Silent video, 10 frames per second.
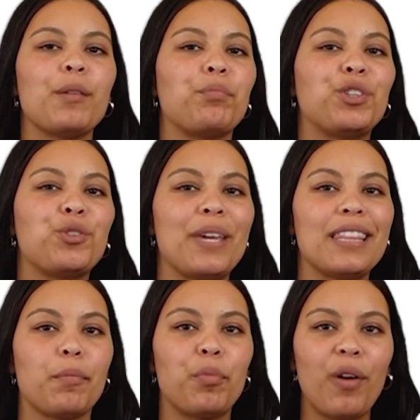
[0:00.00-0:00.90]

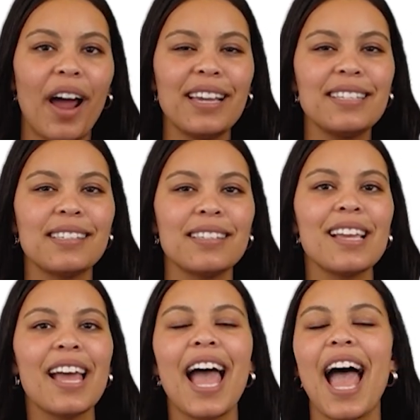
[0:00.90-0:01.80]
between the price
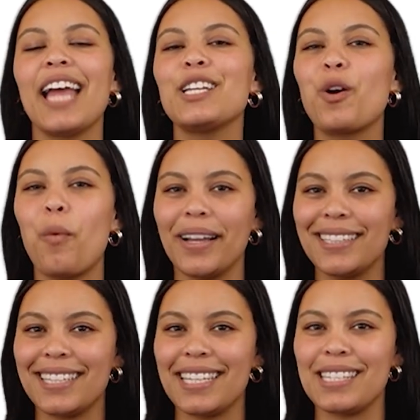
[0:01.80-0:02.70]
and
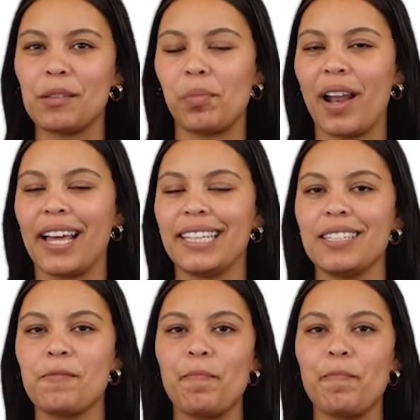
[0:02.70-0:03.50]
quantity supplied.